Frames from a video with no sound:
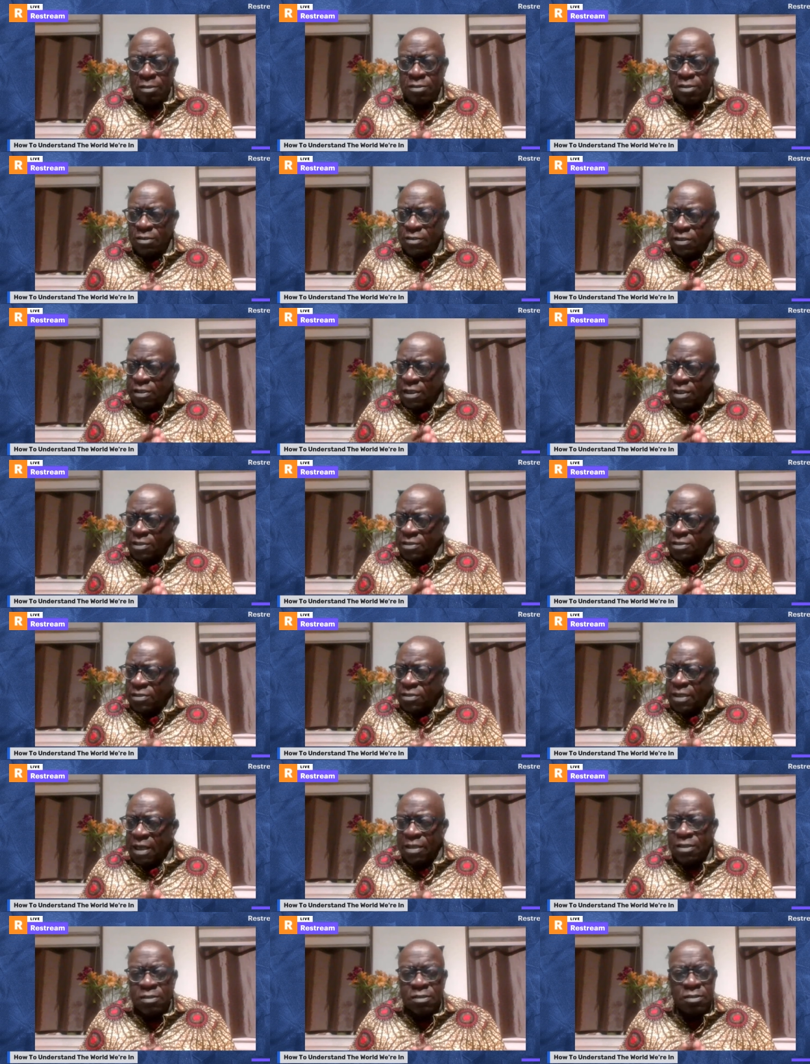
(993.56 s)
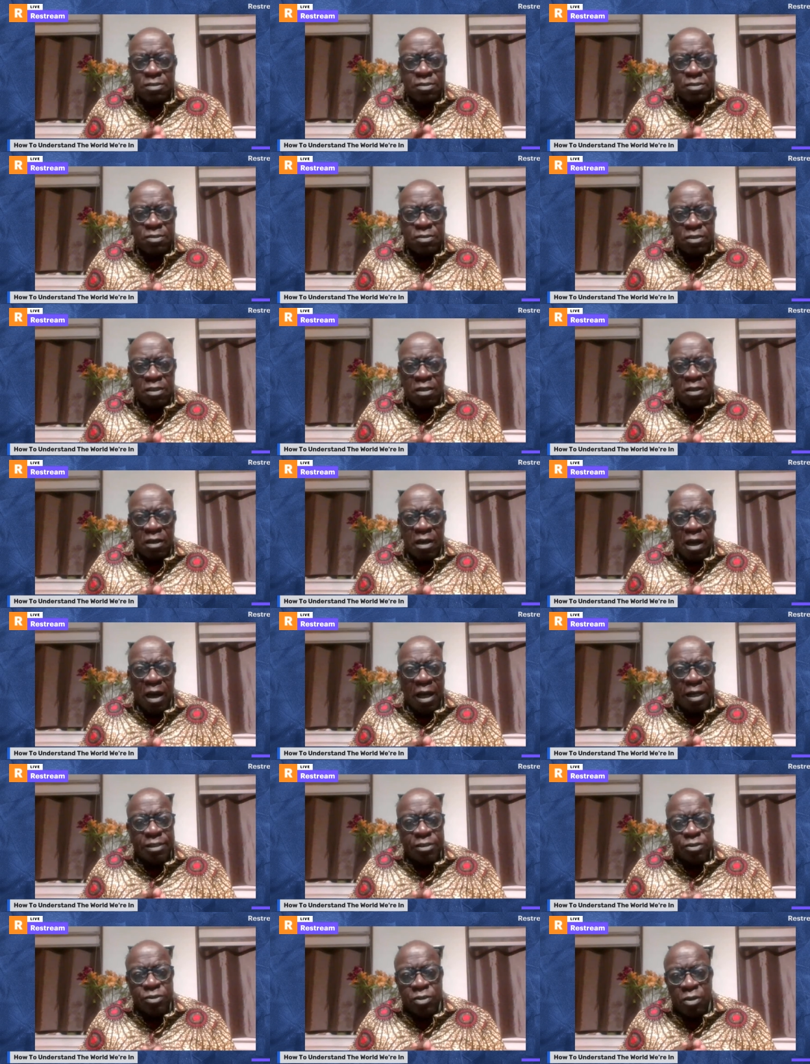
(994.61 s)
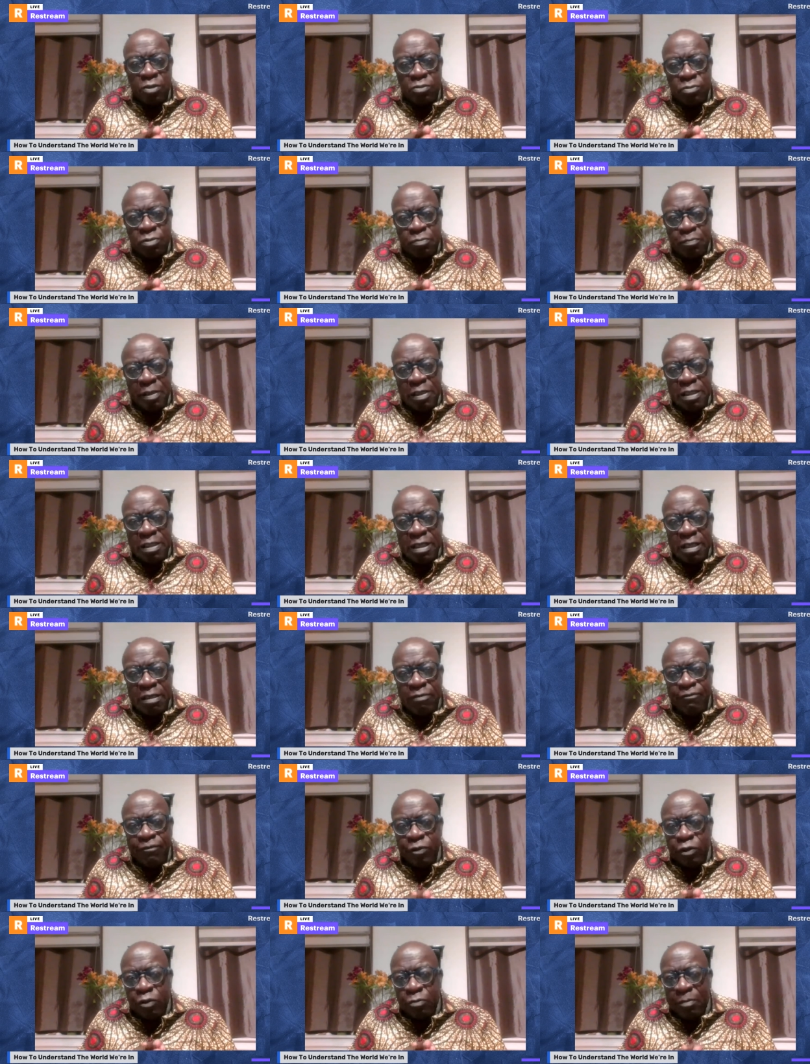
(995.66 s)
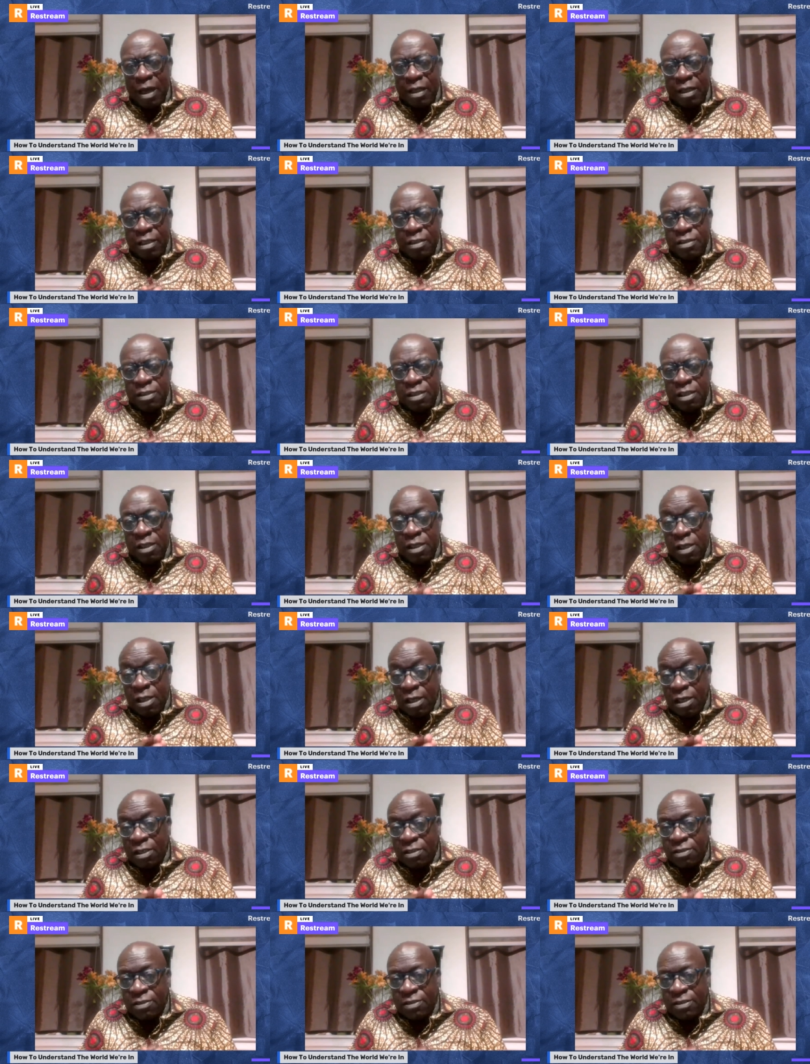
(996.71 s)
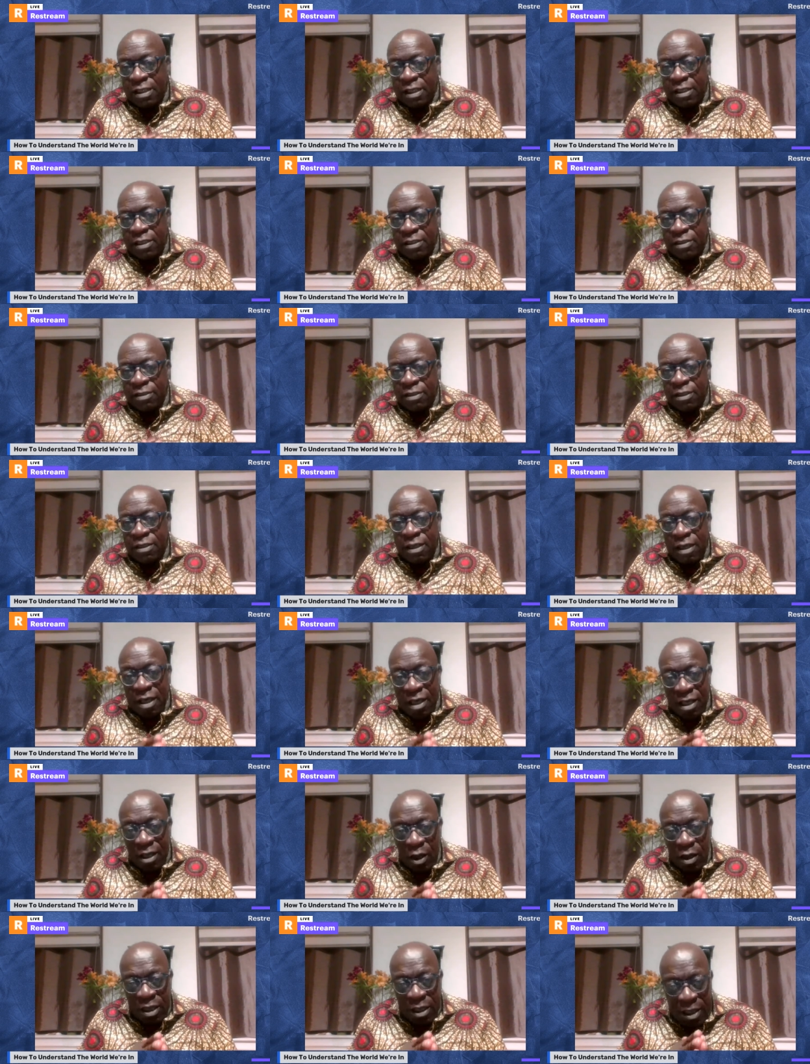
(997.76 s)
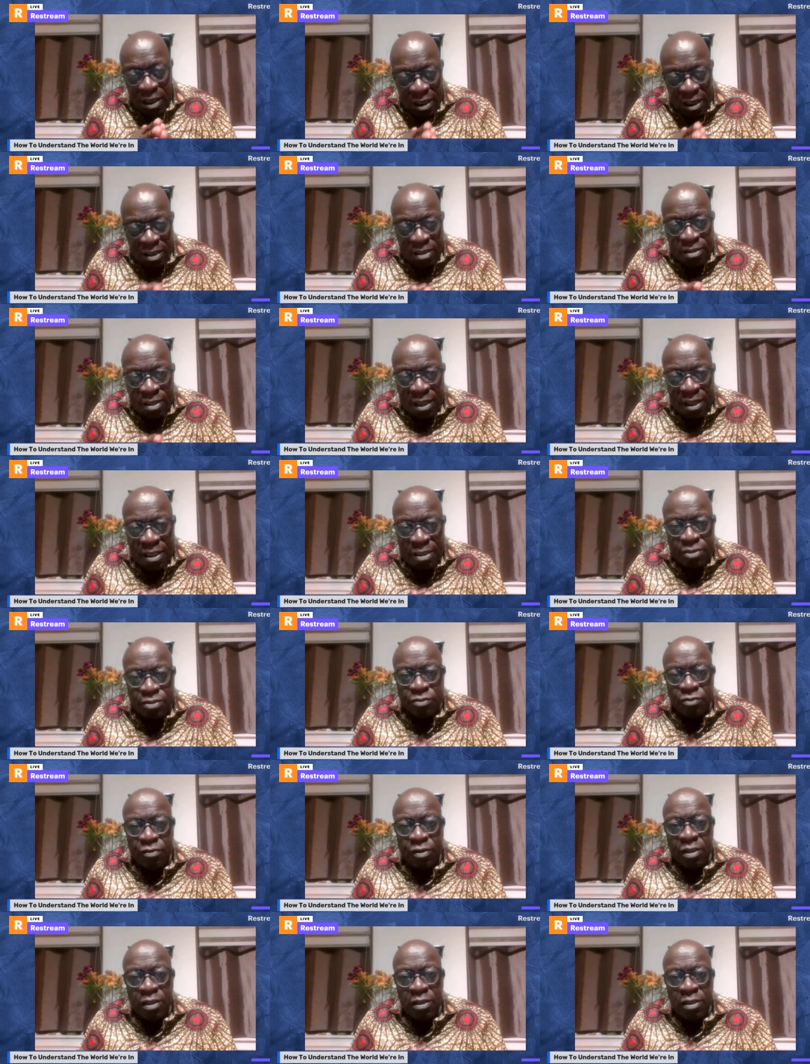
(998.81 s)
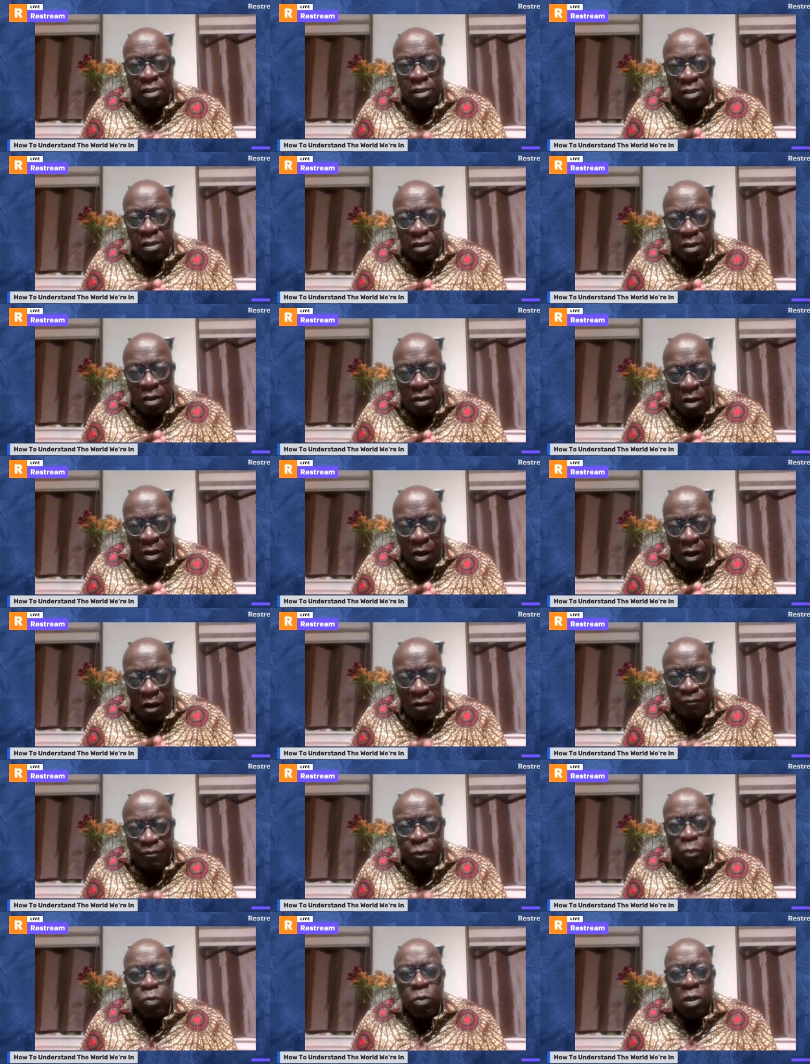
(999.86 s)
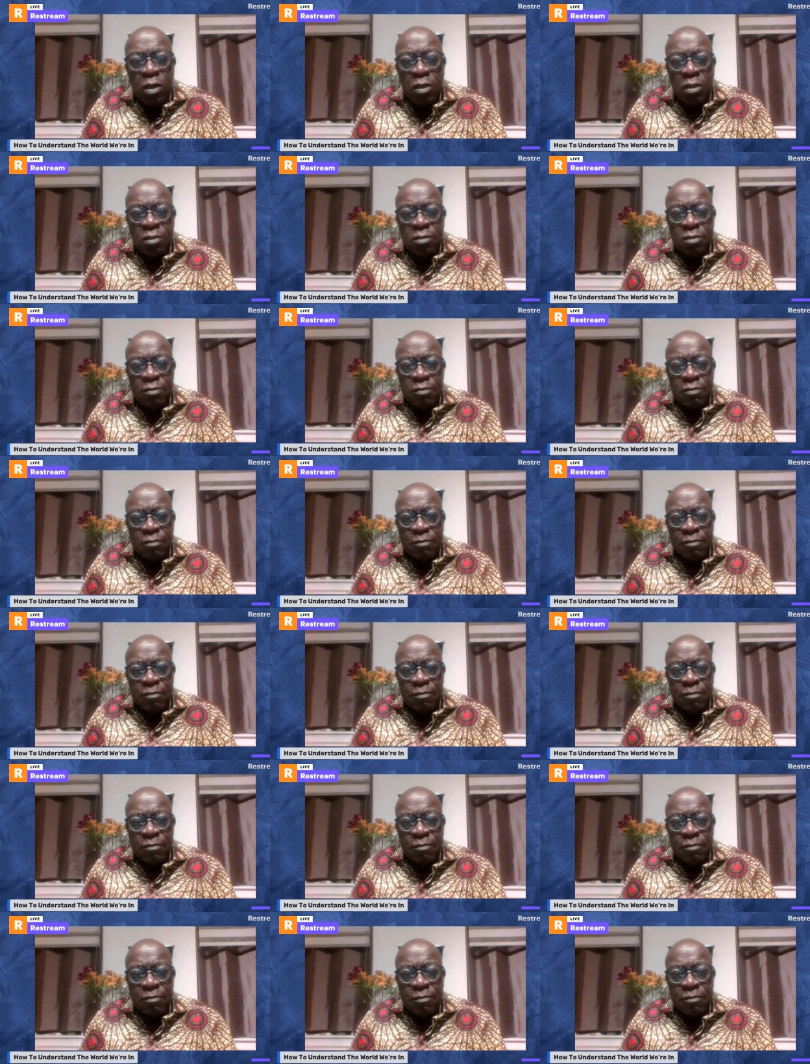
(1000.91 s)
to the extent that I don't believe humanity has seen in the history of the world.